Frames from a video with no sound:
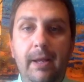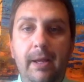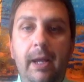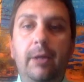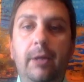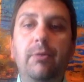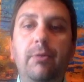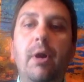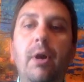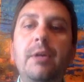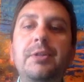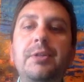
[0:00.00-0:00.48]

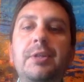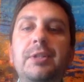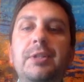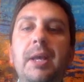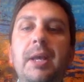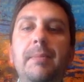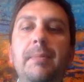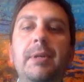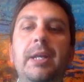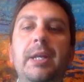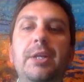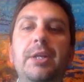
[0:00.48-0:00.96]
A
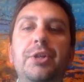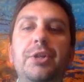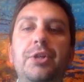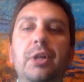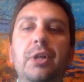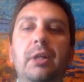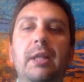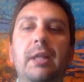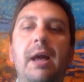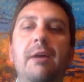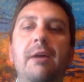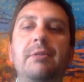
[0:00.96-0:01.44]
cross-examination
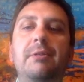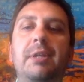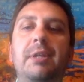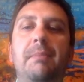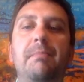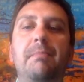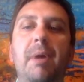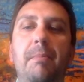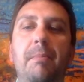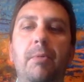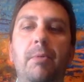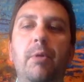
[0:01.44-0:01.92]
allows a
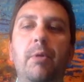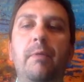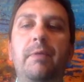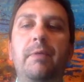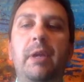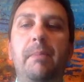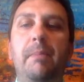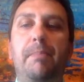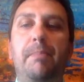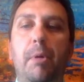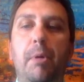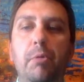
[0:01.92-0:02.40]
member of
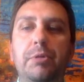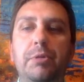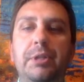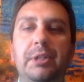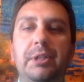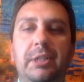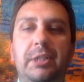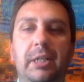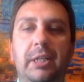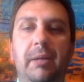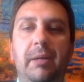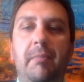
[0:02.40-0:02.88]
the
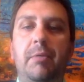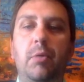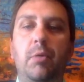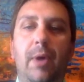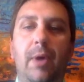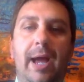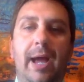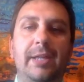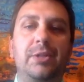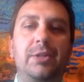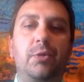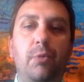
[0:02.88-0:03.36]
opposing team to
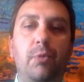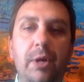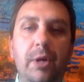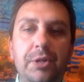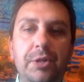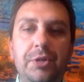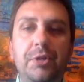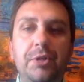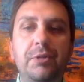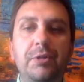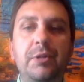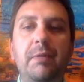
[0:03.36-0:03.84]
ask
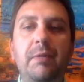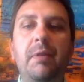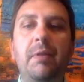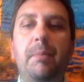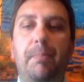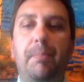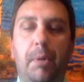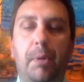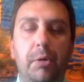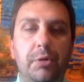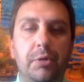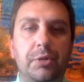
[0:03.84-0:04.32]
questions of the
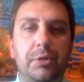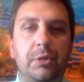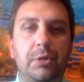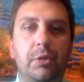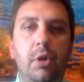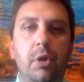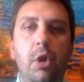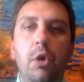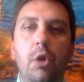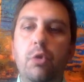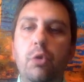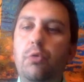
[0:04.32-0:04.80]

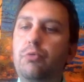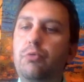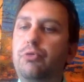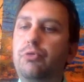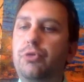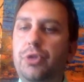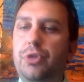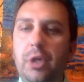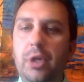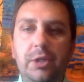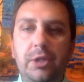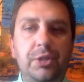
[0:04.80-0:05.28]
person who
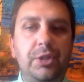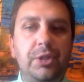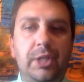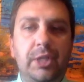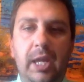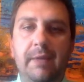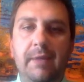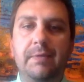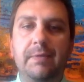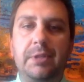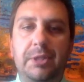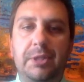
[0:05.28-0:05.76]
just
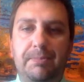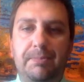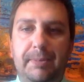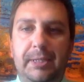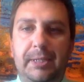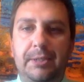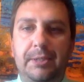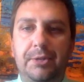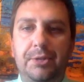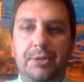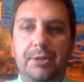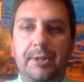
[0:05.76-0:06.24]
gave a
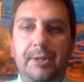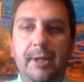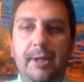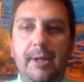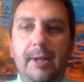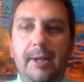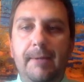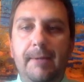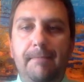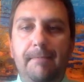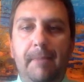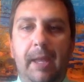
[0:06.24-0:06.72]
speech,
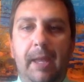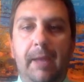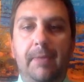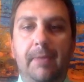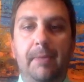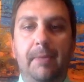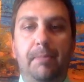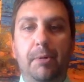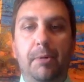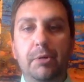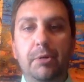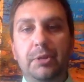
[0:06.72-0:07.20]
and
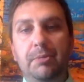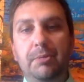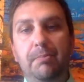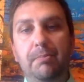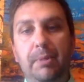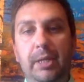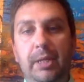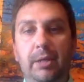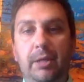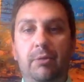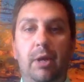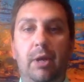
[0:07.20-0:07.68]
the person
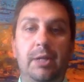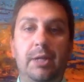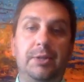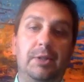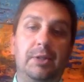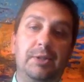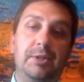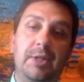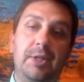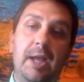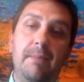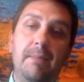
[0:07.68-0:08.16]
being
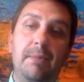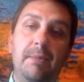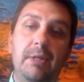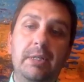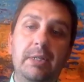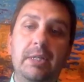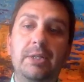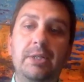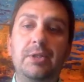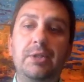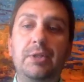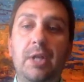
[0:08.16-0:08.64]

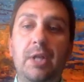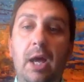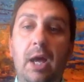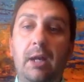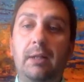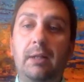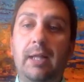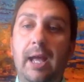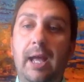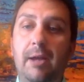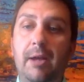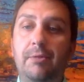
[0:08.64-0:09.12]
cross-examined is not
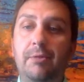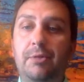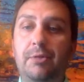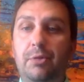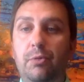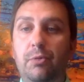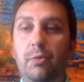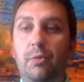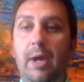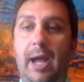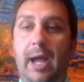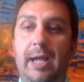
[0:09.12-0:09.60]
allowed
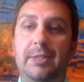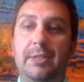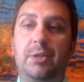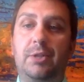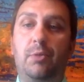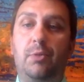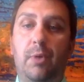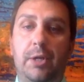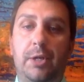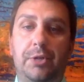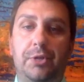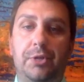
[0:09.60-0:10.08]
to
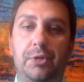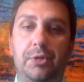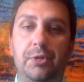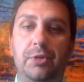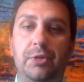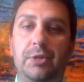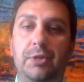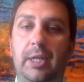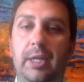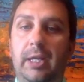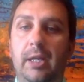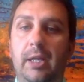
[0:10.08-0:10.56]
ask
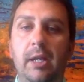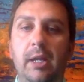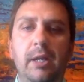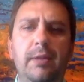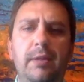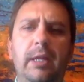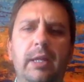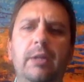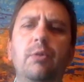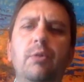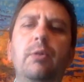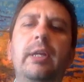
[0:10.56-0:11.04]
questions. They
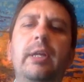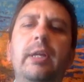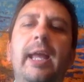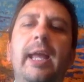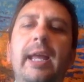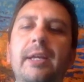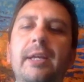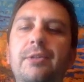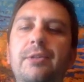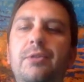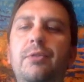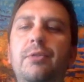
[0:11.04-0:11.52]
can only
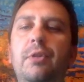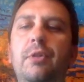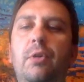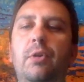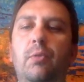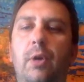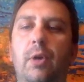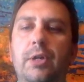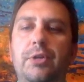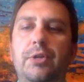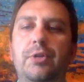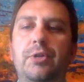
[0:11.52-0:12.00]
answer the
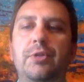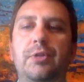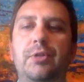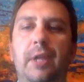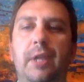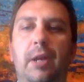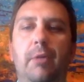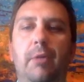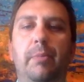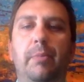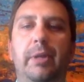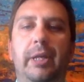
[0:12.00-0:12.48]
questions
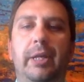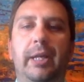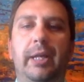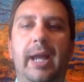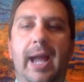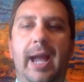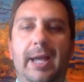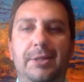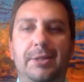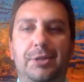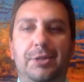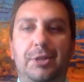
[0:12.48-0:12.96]
they are being
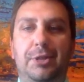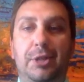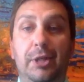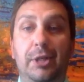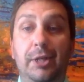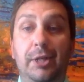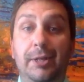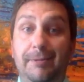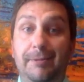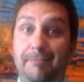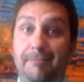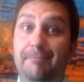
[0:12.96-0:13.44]
asked.
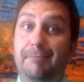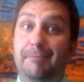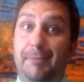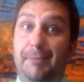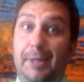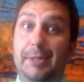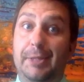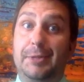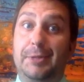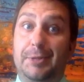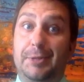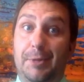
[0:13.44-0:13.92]

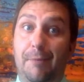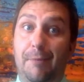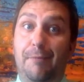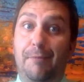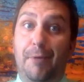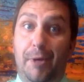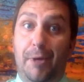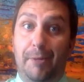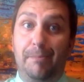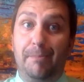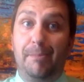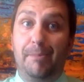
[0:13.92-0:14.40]
It's the
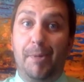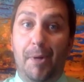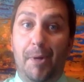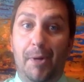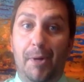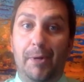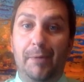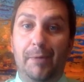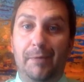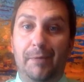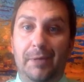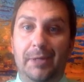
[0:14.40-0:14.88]
fun
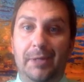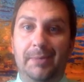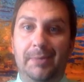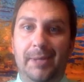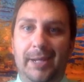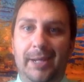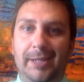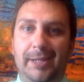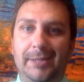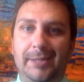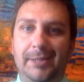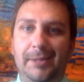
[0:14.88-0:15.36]
part of the
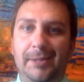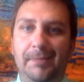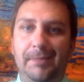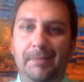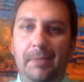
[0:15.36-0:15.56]
debate.